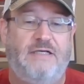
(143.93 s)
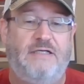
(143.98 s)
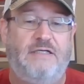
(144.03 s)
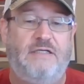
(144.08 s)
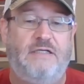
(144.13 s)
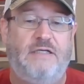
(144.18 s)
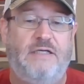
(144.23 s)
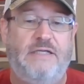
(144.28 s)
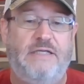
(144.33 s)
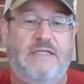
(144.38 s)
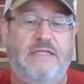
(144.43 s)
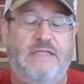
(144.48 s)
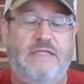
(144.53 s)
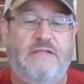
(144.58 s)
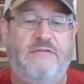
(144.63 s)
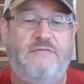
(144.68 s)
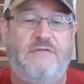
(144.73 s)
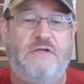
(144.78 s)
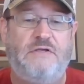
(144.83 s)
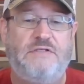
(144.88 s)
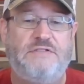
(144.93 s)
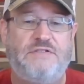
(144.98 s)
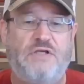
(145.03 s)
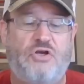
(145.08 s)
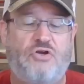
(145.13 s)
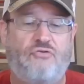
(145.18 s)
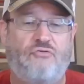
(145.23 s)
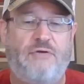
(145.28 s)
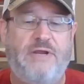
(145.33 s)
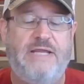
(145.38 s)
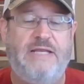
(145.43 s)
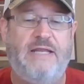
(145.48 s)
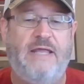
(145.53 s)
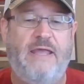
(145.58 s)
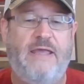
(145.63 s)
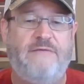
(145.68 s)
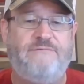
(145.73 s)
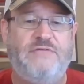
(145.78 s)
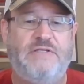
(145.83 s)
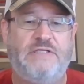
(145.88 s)
Uh, there is a great
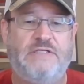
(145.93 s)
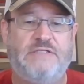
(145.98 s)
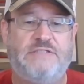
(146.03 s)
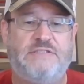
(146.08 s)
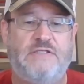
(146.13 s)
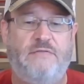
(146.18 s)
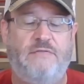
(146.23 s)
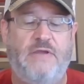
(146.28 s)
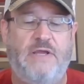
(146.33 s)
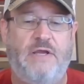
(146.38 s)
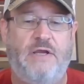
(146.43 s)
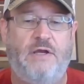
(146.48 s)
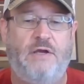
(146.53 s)
heaviness in the